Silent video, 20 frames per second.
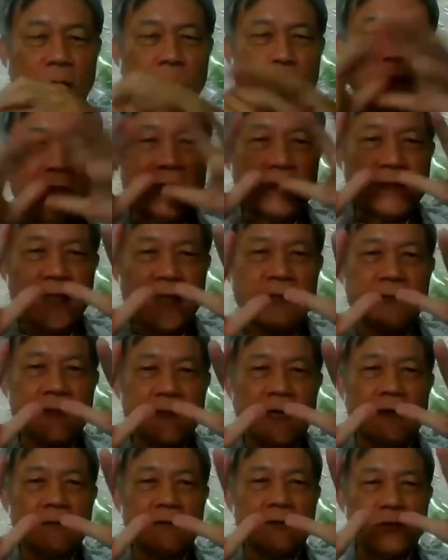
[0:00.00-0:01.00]
we sent
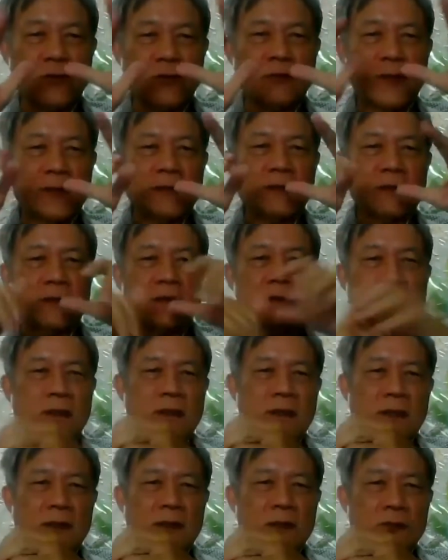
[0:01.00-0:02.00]
our students
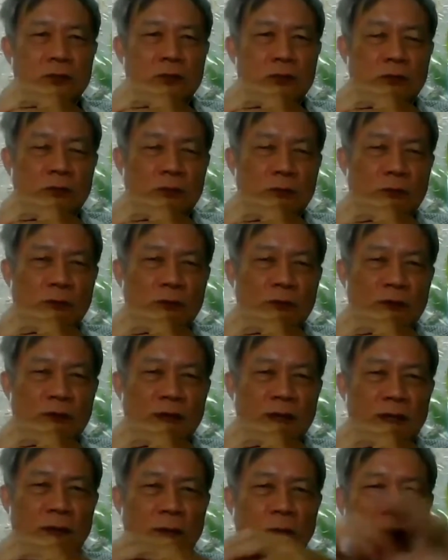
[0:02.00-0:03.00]
to
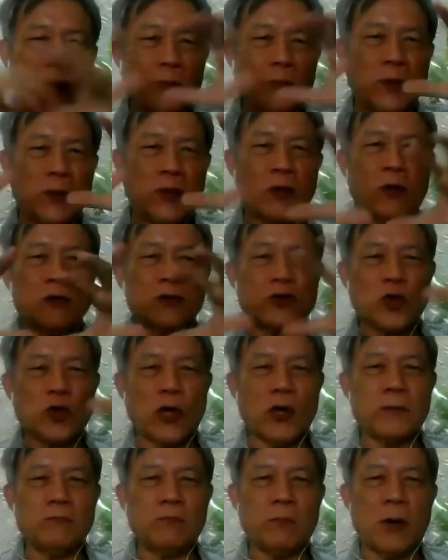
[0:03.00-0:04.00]
what we call a
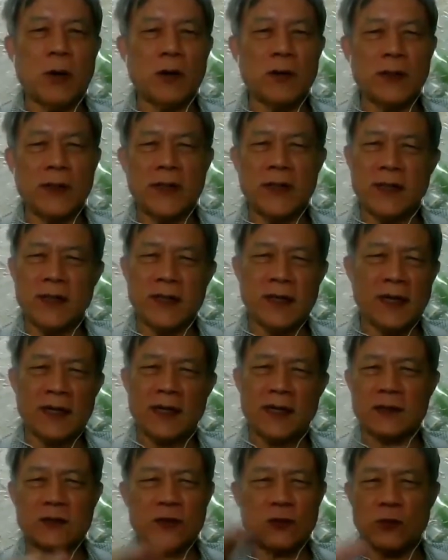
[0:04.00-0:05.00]
joint poly.
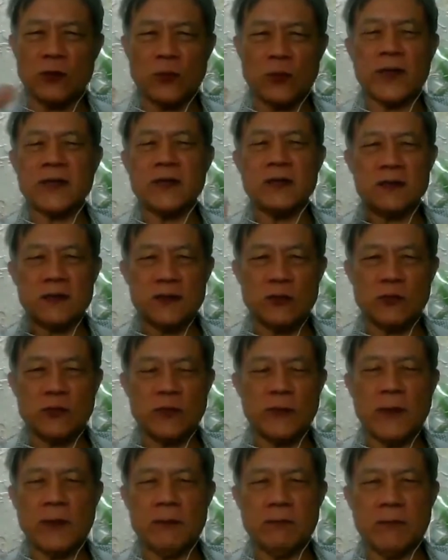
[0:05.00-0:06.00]
I don't know whether you still
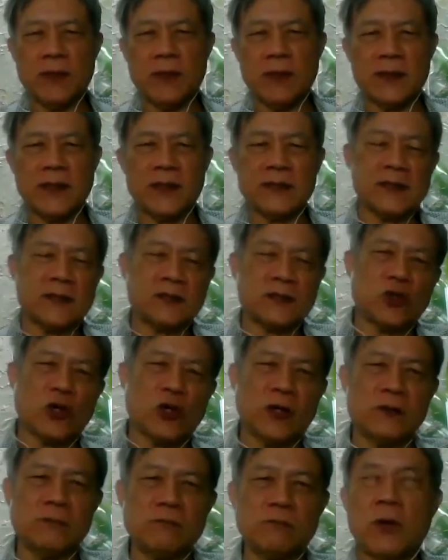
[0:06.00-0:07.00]
remember, there's a
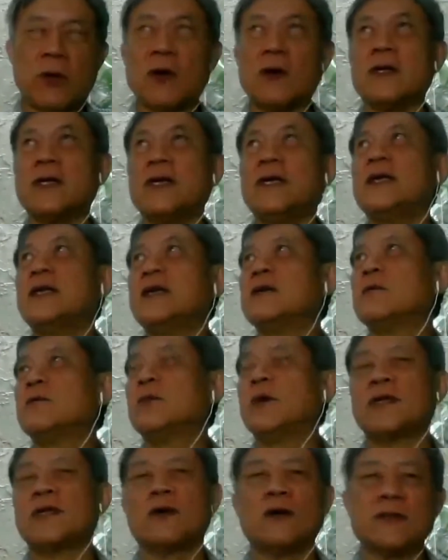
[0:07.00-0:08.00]
joint poly,
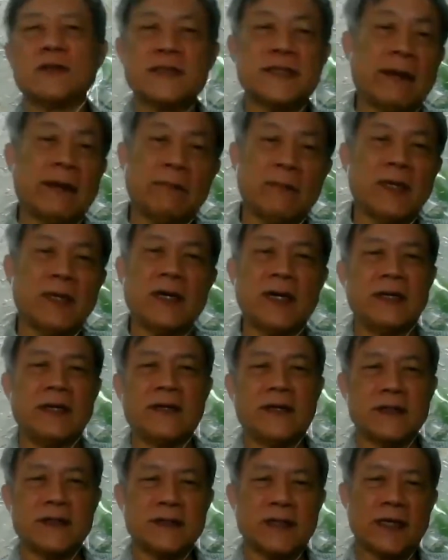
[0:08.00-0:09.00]
what they call seminar and
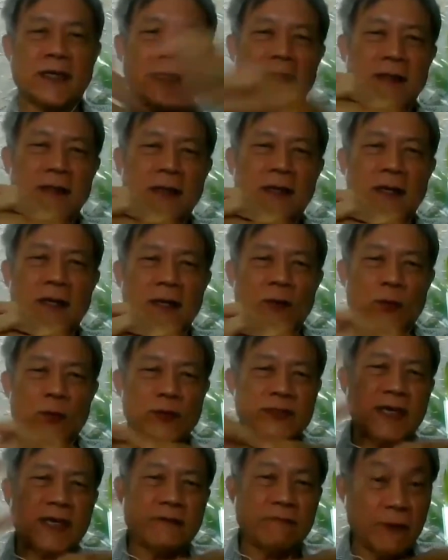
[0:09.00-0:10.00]
things like that. We
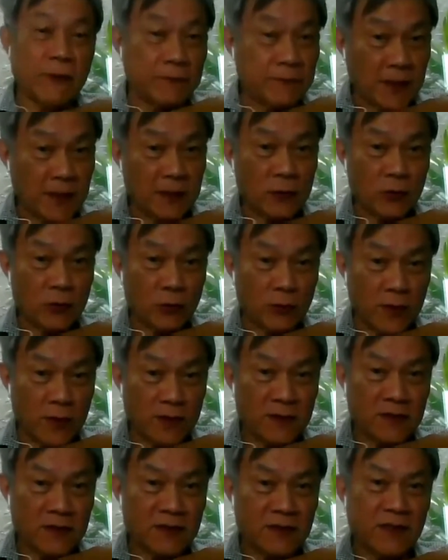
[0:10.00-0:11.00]
sent 50
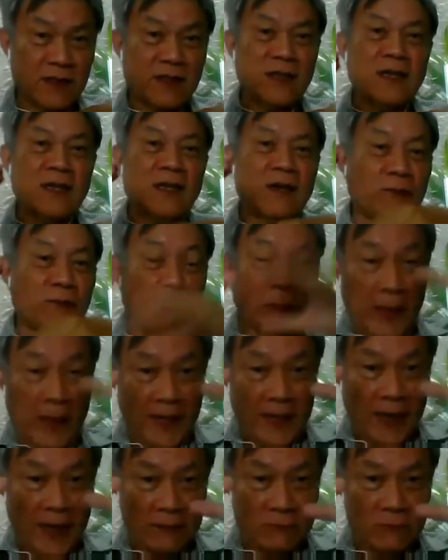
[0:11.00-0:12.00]
students from
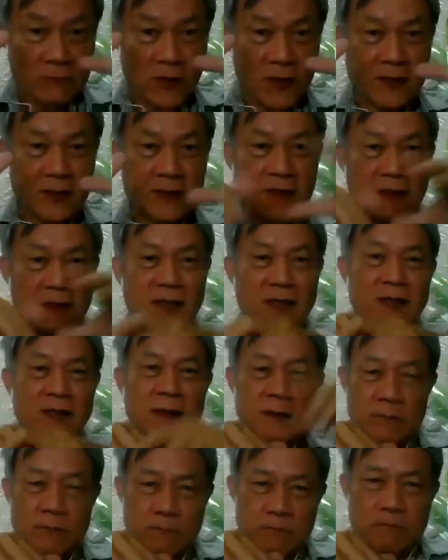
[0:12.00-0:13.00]
800,
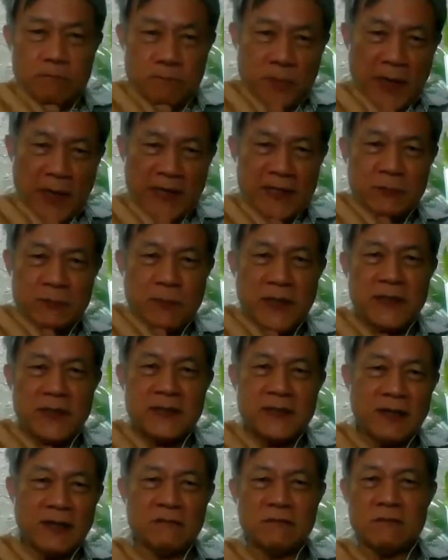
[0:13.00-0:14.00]
SP
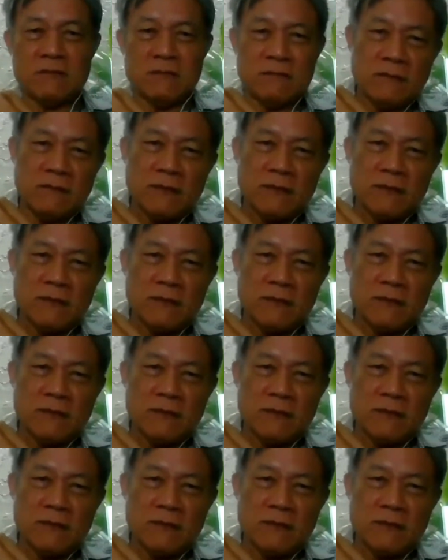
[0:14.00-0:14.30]
sent